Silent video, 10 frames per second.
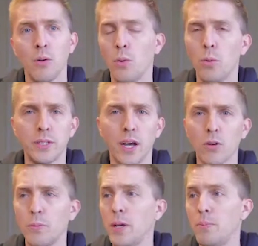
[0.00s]
what we tell
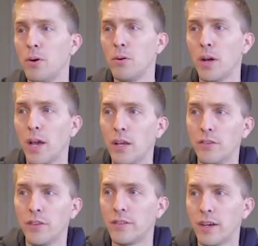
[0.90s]
our people
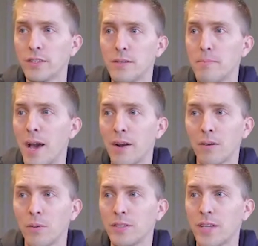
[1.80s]
is it doesn't
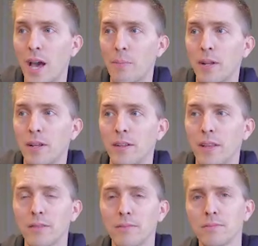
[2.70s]
matter what's happening in like